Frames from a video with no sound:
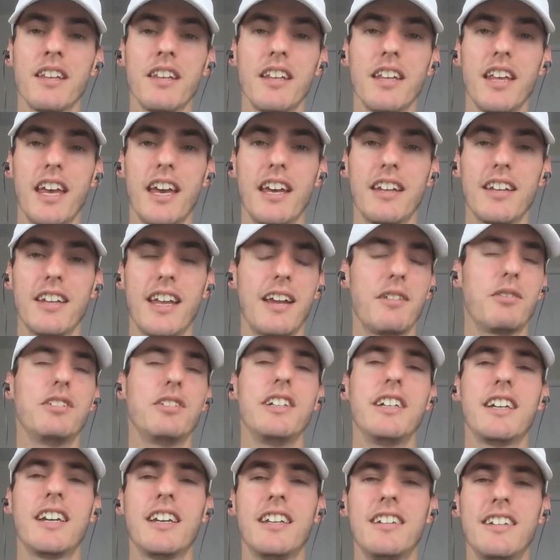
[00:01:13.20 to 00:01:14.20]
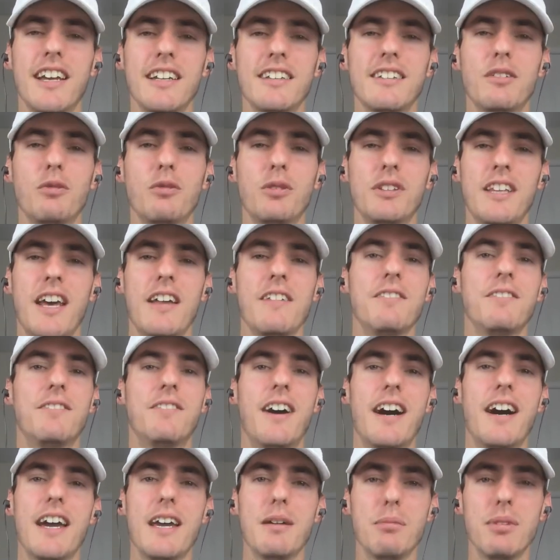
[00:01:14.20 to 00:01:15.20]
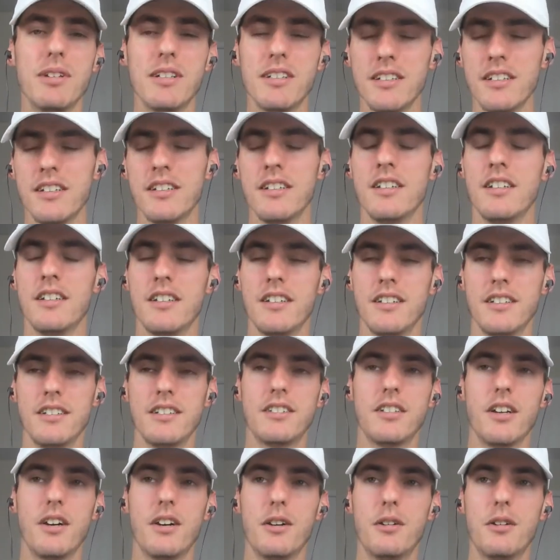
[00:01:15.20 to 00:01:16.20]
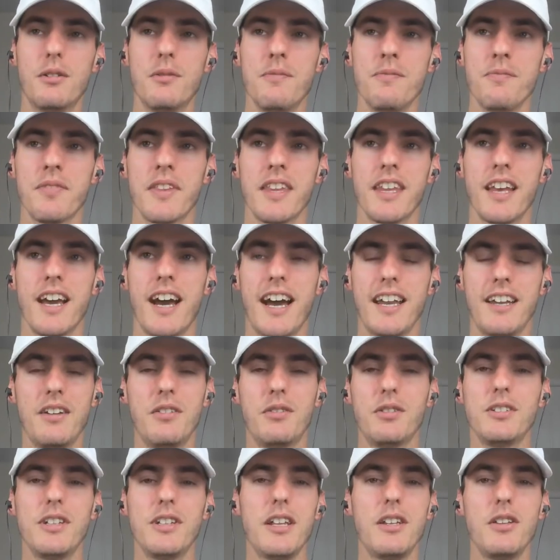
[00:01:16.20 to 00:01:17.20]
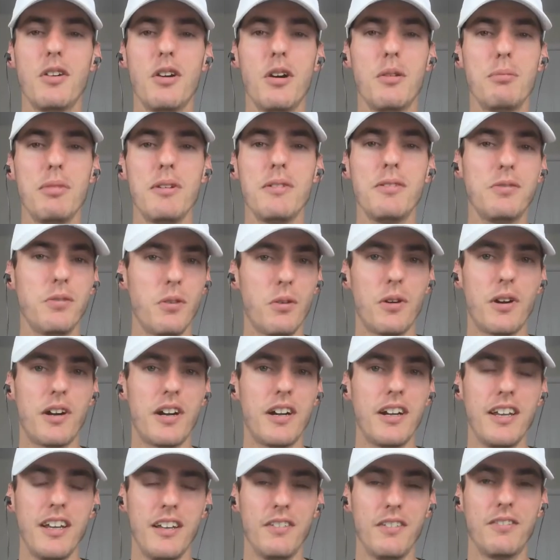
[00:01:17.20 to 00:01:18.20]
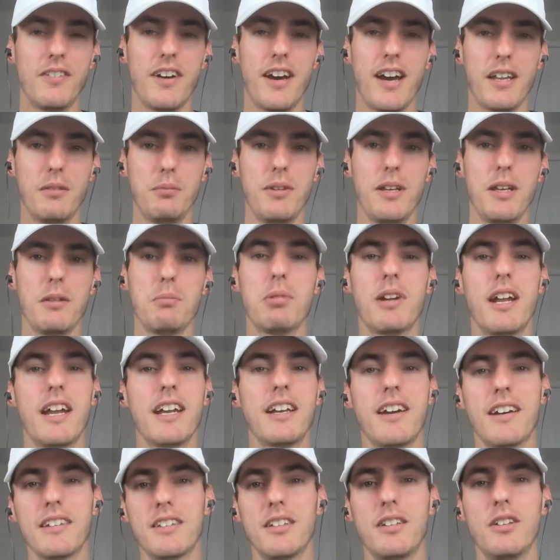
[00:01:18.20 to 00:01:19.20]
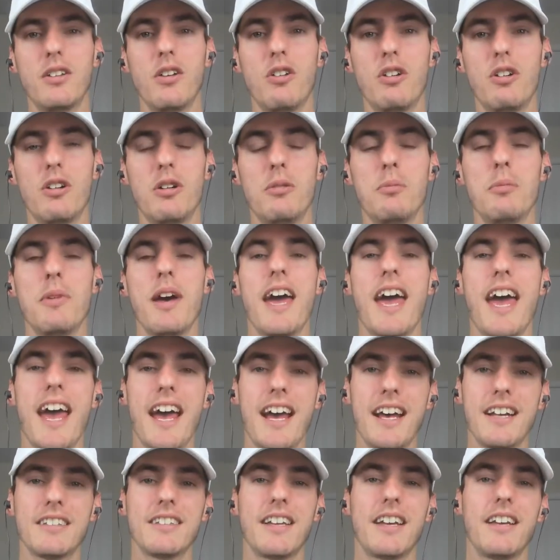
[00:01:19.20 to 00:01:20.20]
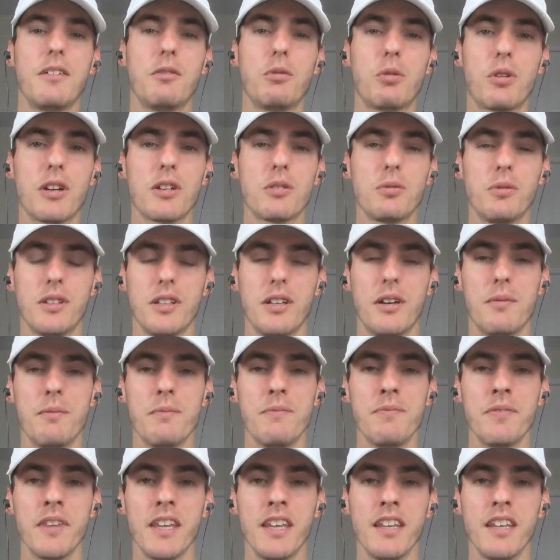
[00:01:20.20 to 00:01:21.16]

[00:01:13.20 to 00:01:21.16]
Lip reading: And I really connected with that vibe. So I didn't really know him before he invited me, but I got to know him as I worked with him.